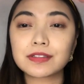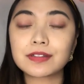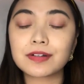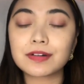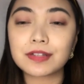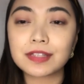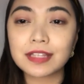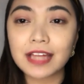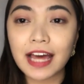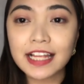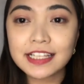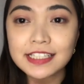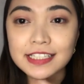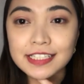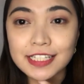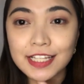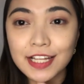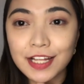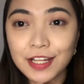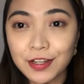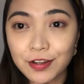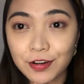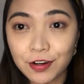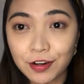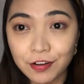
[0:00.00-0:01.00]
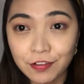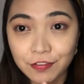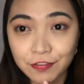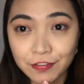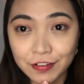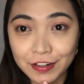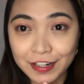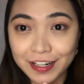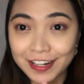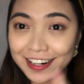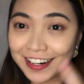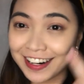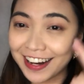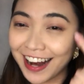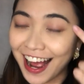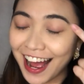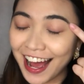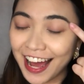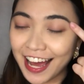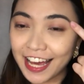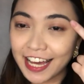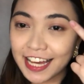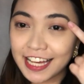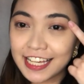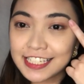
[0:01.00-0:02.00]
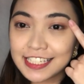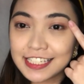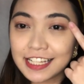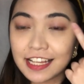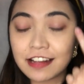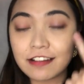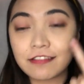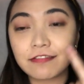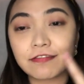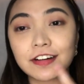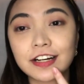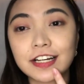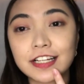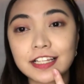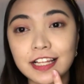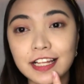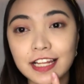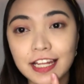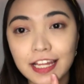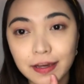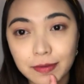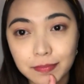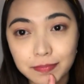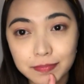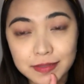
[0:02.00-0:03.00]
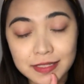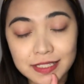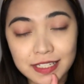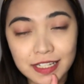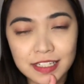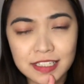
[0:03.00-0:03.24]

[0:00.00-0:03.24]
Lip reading: So that's the look for eyes and for the lips.